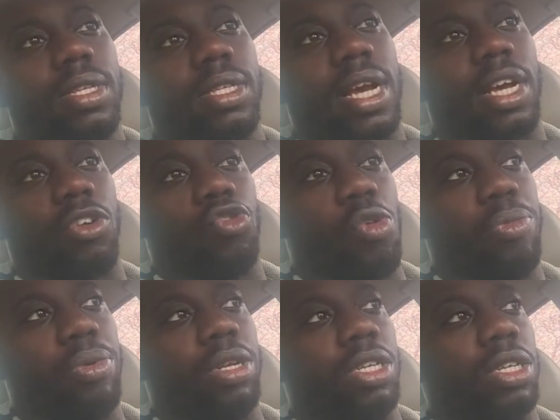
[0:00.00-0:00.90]
that grew
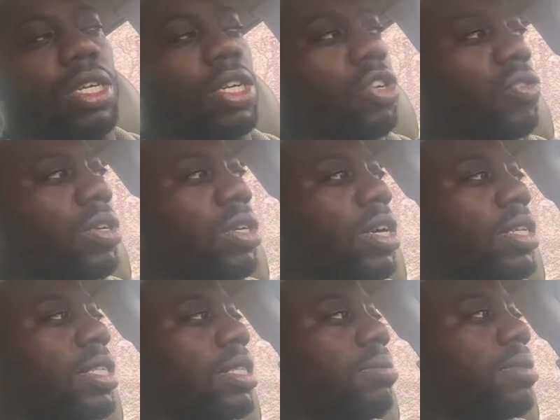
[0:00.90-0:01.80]
up in the Greek
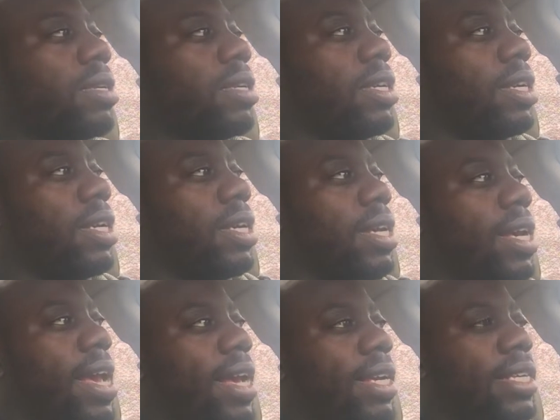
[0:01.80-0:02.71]
custom,
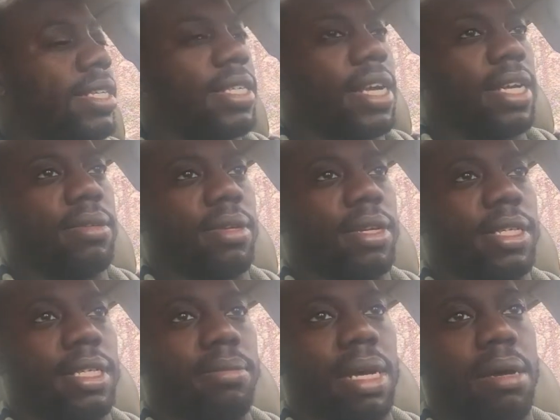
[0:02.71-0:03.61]
and he said,
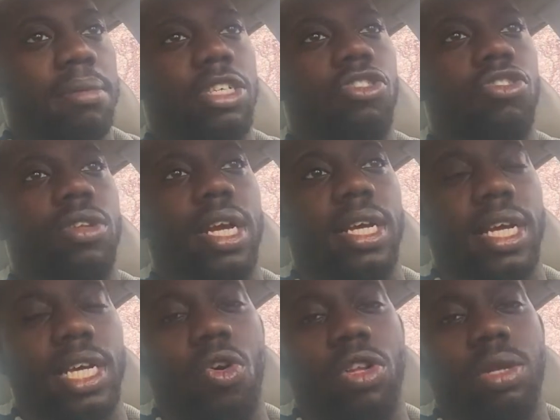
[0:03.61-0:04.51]
listen, man, I'm an Israelite, and
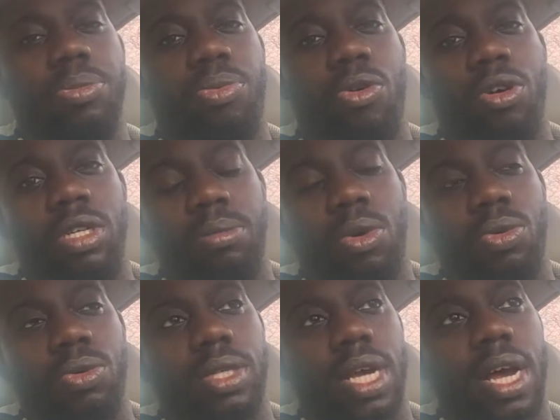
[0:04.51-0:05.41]
he called upon the
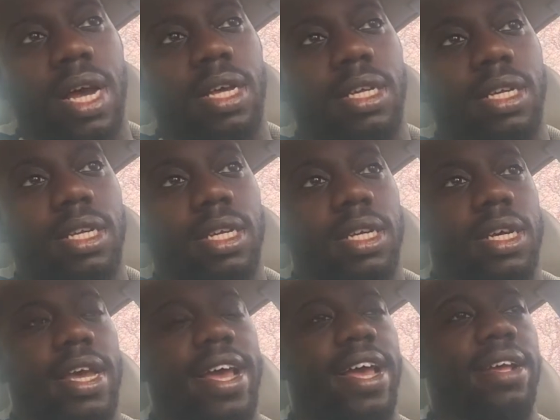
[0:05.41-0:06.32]
Most High,
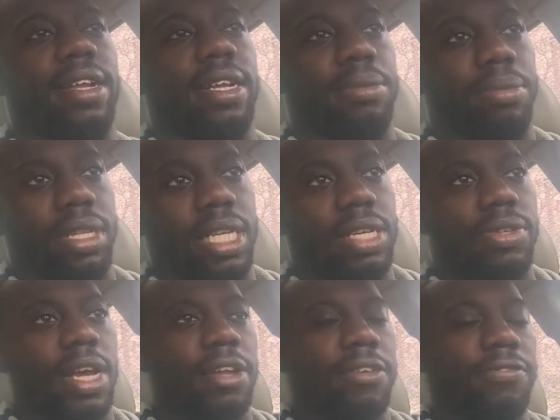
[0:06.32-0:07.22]
and he believed
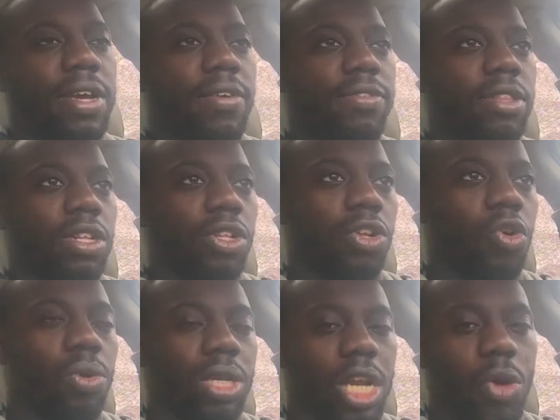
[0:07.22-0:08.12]
and had faith in the
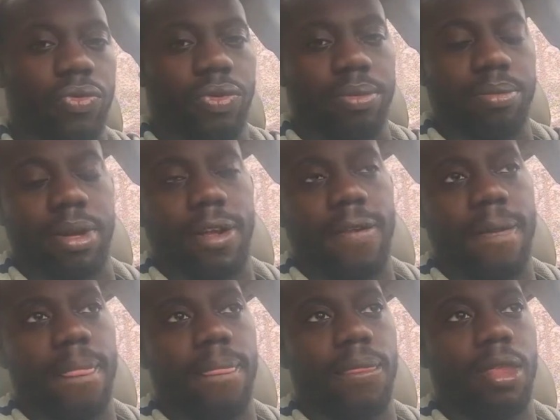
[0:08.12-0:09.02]
Lord would deal with him, man.
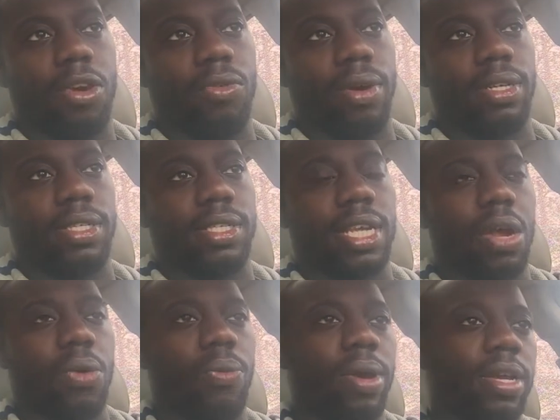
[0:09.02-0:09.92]
All right, the
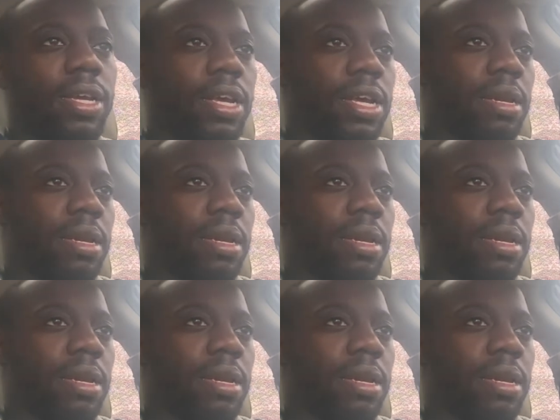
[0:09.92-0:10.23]
same way,